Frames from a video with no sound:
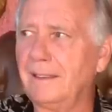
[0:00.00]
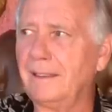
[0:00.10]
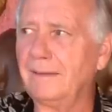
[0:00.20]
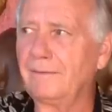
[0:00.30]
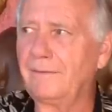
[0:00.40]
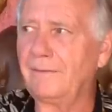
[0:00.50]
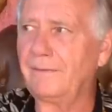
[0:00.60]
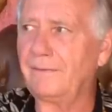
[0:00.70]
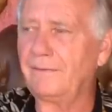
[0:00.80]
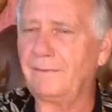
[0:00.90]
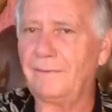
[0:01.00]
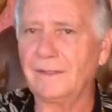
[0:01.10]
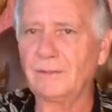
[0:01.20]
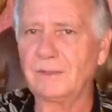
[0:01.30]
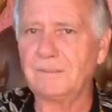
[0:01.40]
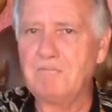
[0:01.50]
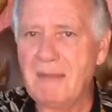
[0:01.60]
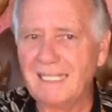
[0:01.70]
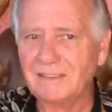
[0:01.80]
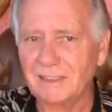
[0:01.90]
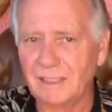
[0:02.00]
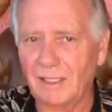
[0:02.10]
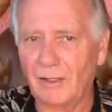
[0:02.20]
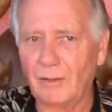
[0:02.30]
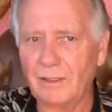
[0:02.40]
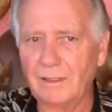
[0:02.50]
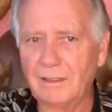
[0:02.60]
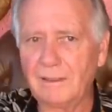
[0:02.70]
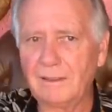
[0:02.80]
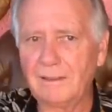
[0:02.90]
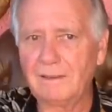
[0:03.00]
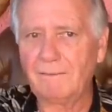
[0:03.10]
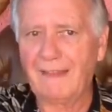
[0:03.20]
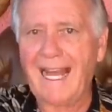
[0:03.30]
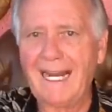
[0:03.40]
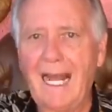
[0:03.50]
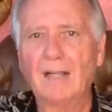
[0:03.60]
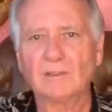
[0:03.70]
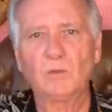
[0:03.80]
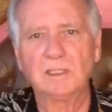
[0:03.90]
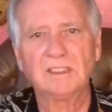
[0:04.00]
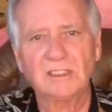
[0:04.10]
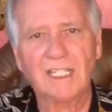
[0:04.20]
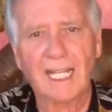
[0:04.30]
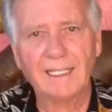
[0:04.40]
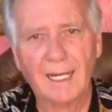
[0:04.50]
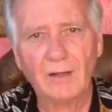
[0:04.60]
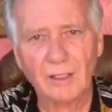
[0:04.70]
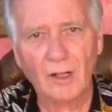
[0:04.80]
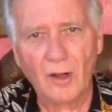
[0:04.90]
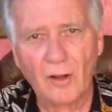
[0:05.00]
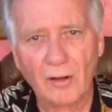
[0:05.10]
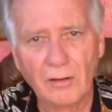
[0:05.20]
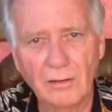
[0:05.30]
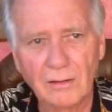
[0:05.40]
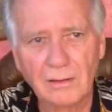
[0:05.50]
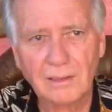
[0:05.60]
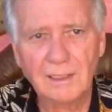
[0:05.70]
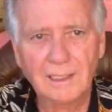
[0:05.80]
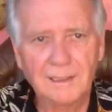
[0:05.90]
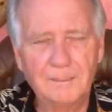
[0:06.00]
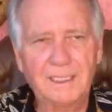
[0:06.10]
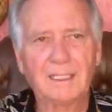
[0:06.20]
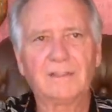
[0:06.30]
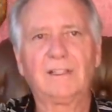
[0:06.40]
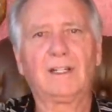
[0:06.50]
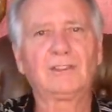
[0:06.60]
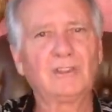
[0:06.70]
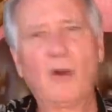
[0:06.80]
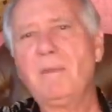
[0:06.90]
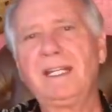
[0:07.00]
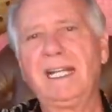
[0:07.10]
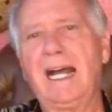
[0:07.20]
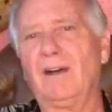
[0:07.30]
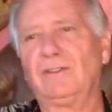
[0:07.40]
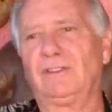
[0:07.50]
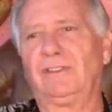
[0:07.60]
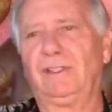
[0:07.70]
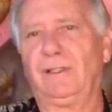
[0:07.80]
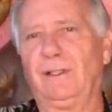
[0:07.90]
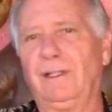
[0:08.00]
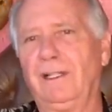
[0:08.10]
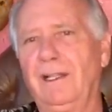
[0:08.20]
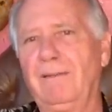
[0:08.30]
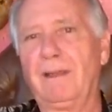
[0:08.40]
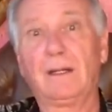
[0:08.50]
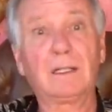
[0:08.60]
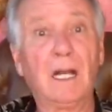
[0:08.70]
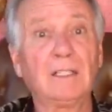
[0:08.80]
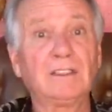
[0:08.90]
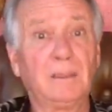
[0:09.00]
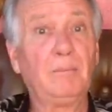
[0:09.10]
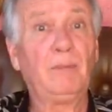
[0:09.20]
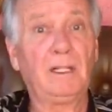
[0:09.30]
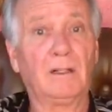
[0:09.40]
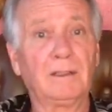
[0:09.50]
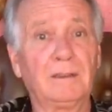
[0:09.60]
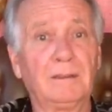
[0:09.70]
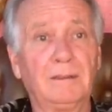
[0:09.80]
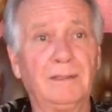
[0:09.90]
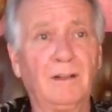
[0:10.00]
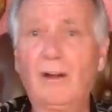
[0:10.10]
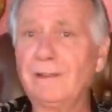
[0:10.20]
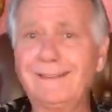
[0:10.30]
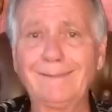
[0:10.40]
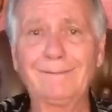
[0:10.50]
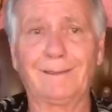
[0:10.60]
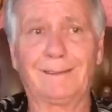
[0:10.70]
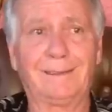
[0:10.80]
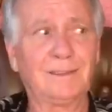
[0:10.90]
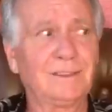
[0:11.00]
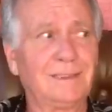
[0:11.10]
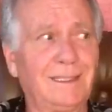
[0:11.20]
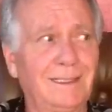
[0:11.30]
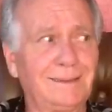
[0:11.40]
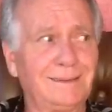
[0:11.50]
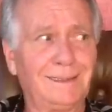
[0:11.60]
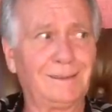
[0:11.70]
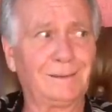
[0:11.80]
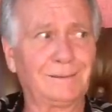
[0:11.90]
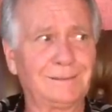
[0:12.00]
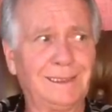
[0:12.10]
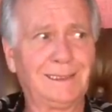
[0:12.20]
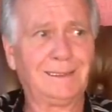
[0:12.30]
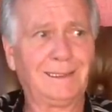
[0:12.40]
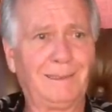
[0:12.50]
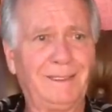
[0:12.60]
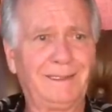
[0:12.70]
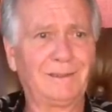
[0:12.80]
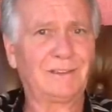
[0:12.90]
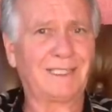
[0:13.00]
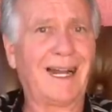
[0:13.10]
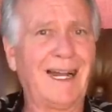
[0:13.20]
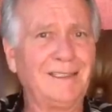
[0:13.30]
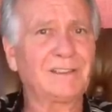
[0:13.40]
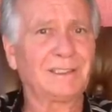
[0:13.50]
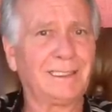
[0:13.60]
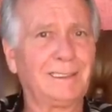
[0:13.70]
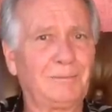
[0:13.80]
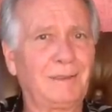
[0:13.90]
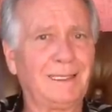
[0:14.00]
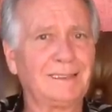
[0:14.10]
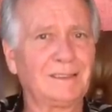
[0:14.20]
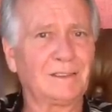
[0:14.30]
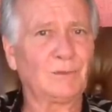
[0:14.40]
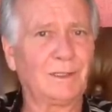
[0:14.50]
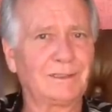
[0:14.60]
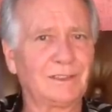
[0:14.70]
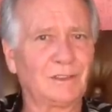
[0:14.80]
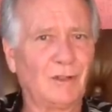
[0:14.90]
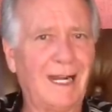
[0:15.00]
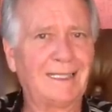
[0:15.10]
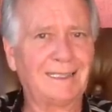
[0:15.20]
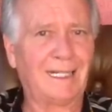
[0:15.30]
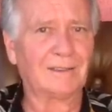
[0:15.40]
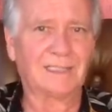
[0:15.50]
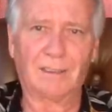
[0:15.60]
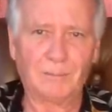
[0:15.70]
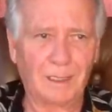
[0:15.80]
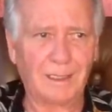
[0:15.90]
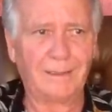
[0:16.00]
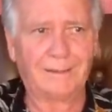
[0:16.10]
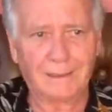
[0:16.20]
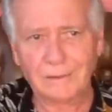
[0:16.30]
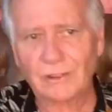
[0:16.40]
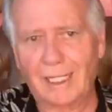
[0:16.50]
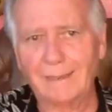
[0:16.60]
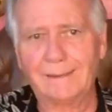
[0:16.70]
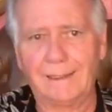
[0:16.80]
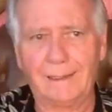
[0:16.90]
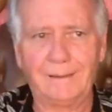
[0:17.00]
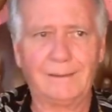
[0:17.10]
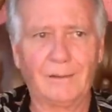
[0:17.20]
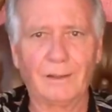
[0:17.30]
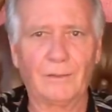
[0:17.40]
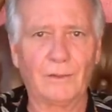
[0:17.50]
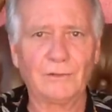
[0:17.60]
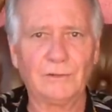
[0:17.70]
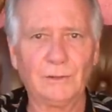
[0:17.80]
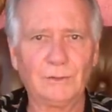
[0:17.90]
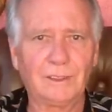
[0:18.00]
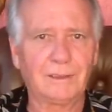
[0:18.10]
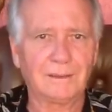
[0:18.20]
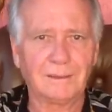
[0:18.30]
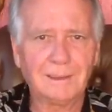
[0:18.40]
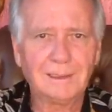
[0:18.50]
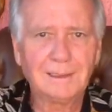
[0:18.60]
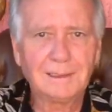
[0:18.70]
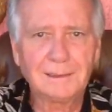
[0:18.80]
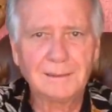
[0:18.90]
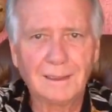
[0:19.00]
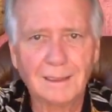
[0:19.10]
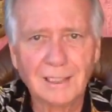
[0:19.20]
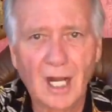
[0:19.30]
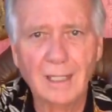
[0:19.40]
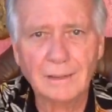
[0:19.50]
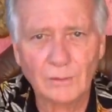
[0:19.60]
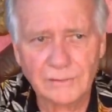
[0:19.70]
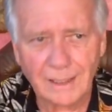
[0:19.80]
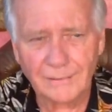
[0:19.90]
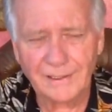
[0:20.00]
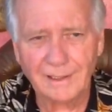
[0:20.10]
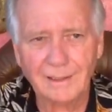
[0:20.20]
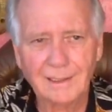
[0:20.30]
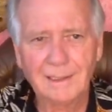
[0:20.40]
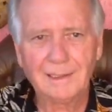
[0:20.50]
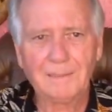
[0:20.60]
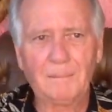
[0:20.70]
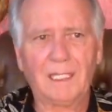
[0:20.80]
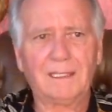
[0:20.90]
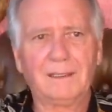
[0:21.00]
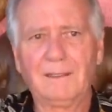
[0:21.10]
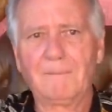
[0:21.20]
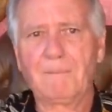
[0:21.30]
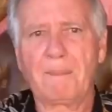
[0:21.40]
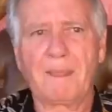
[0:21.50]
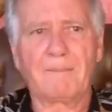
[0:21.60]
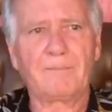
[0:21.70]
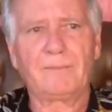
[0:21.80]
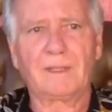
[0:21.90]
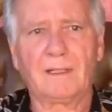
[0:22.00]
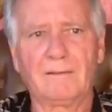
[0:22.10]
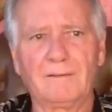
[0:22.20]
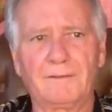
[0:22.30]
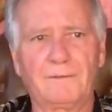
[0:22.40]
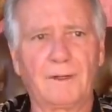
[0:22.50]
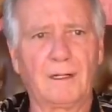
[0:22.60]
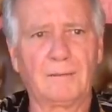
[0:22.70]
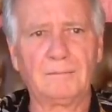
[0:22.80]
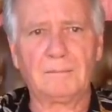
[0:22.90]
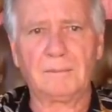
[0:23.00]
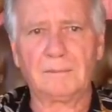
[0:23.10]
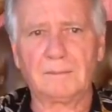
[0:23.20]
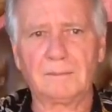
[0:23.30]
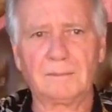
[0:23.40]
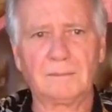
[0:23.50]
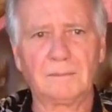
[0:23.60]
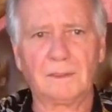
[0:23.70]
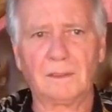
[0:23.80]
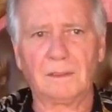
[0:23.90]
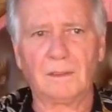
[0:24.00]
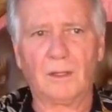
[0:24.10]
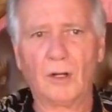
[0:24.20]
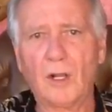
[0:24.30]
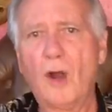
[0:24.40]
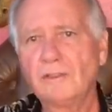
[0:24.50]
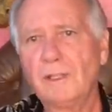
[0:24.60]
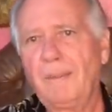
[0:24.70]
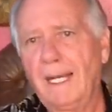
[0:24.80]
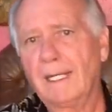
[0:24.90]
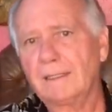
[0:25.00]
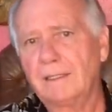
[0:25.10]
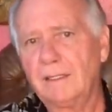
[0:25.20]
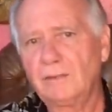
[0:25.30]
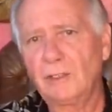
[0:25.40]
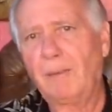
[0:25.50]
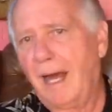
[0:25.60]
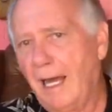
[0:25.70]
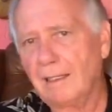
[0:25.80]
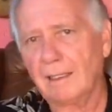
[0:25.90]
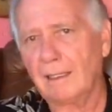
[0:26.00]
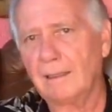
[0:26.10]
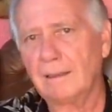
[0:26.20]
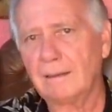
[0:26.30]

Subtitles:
if this was Mexico, that house wouldn't stand out at all. Because there are so many houses here that are custom built. They're all different. There's not, you know, I mean, there's isolated places where it's a tract house out by El Chante, all of those new little condos out there. But from Jocotepec to Chapala,